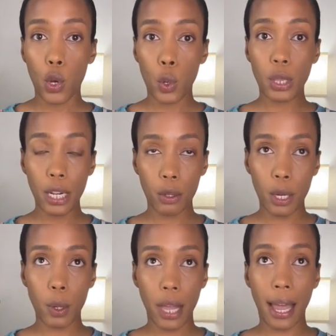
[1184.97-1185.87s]
who
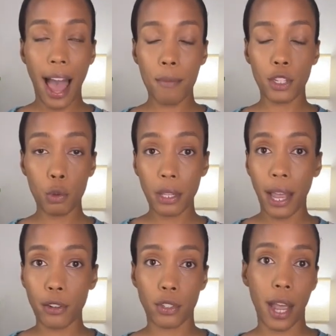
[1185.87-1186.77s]
literally were like, I've been doing
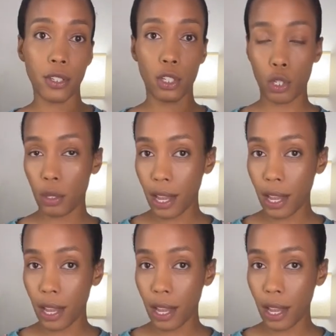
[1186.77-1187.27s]
the exercises